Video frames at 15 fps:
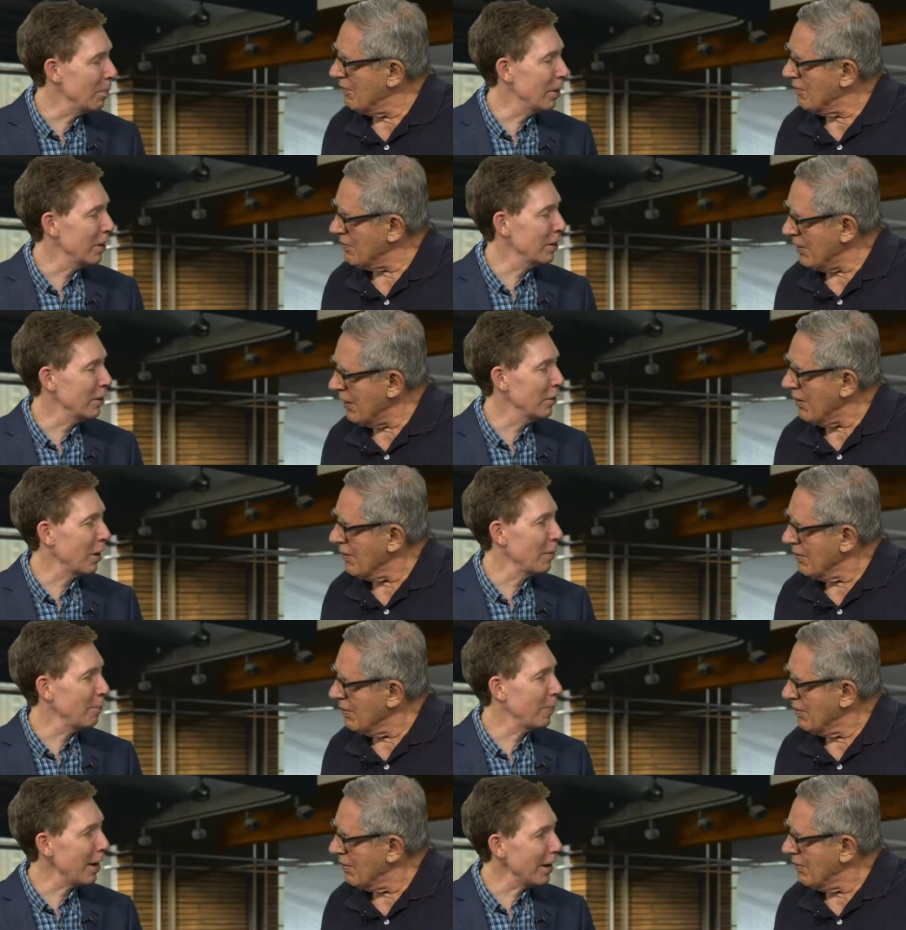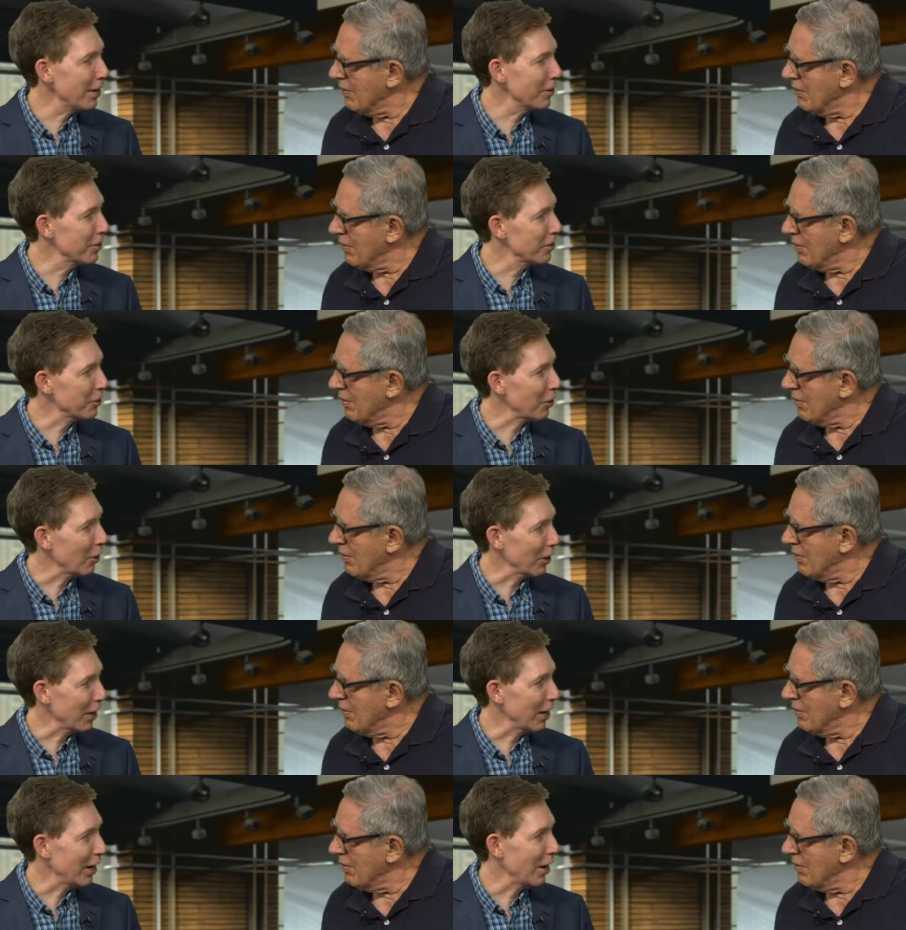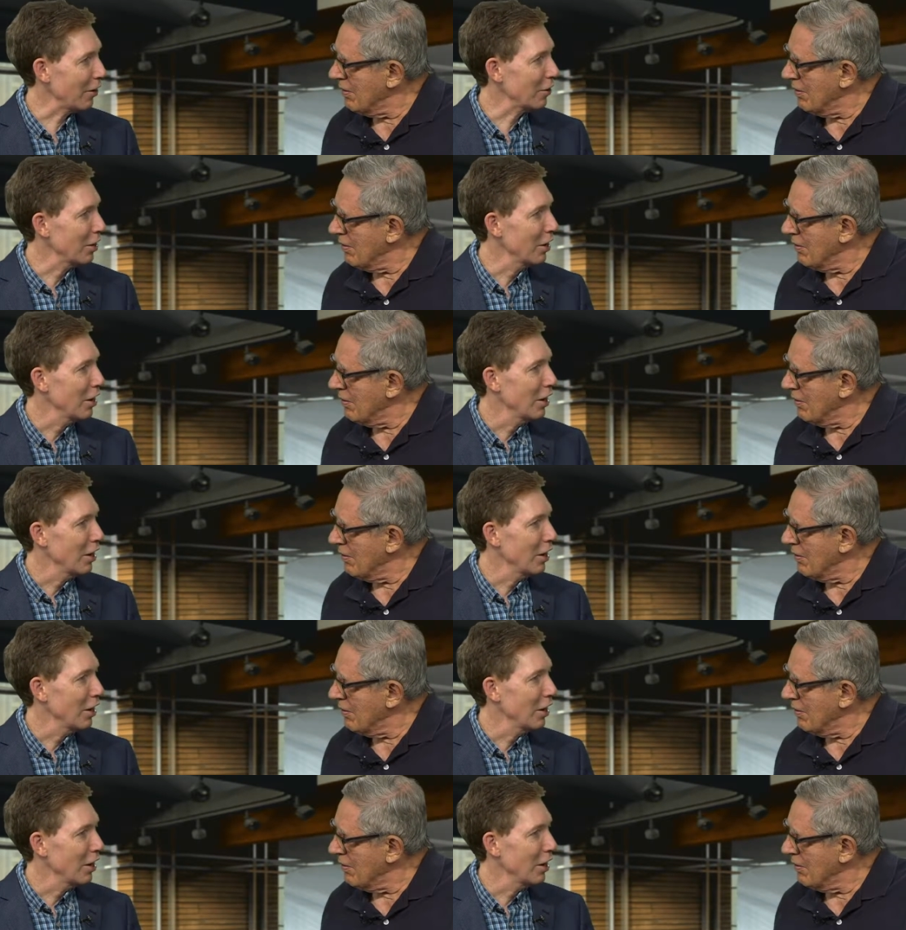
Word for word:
Speaker 1: But yeah. you know, I'm biased as all get out.